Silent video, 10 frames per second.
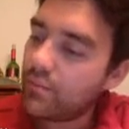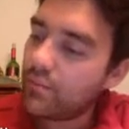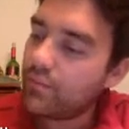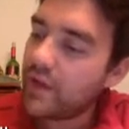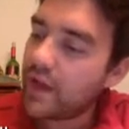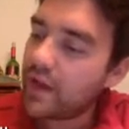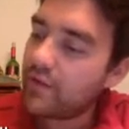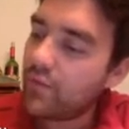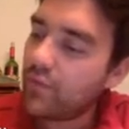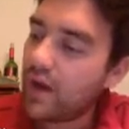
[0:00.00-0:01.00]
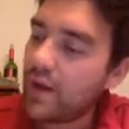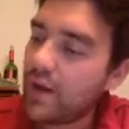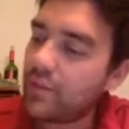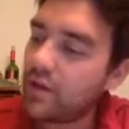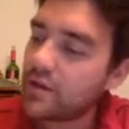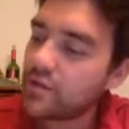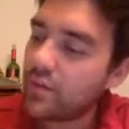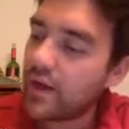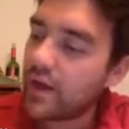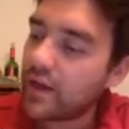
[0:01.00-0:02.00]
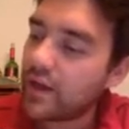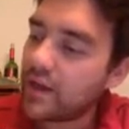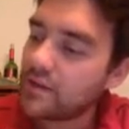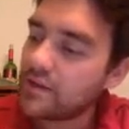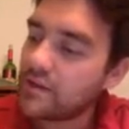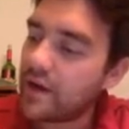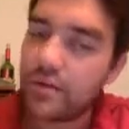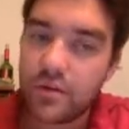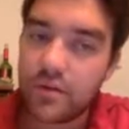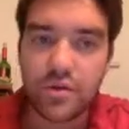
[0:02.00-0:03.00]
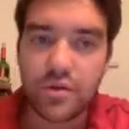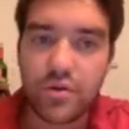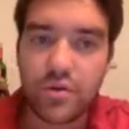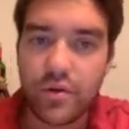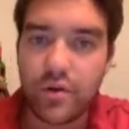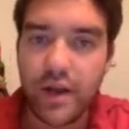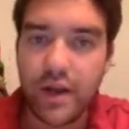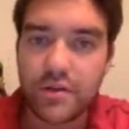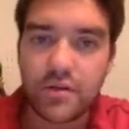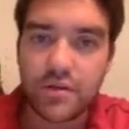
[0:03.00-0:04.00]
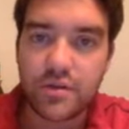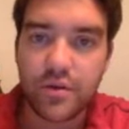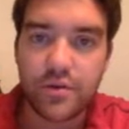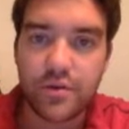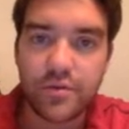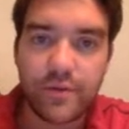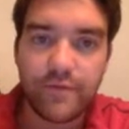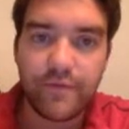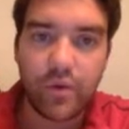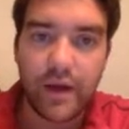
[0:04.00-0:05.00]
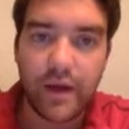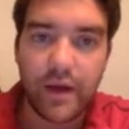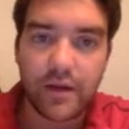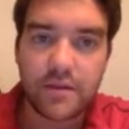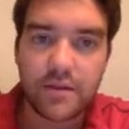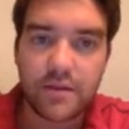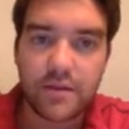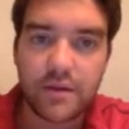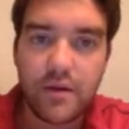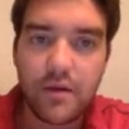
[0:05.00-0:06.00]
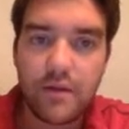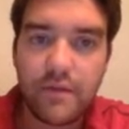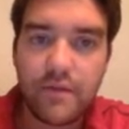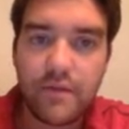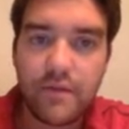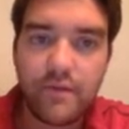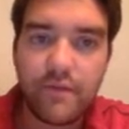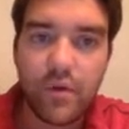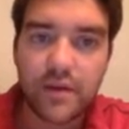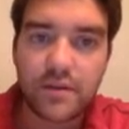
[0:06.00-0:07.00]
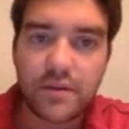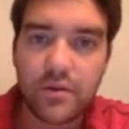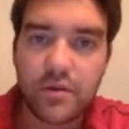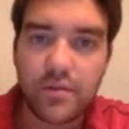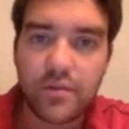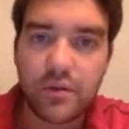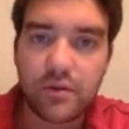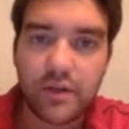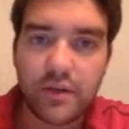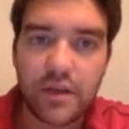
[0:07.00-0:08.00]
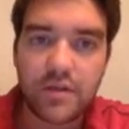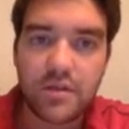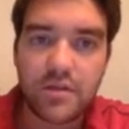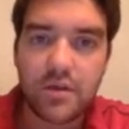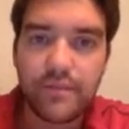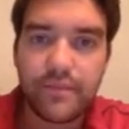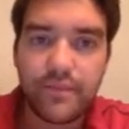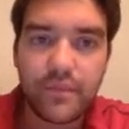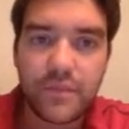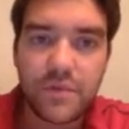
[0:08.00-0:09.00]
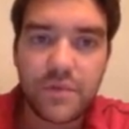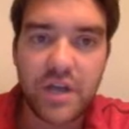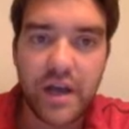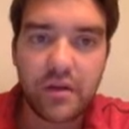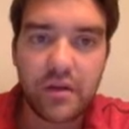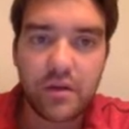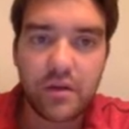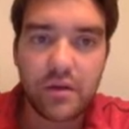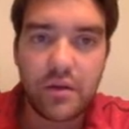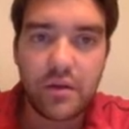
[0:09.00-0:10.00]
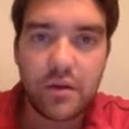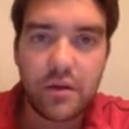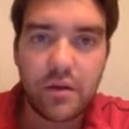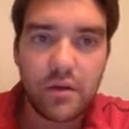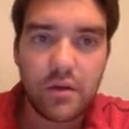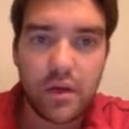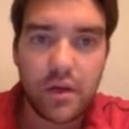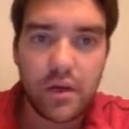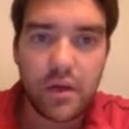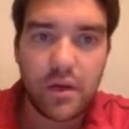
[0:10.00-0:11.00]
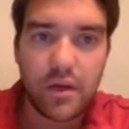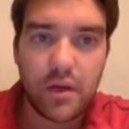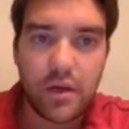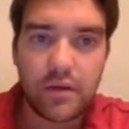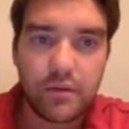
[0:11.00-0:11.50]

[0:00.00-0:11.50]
negative y plus y cancels out, so you know your answer is going to be 4x. 4x is going to be the correct answer, check, and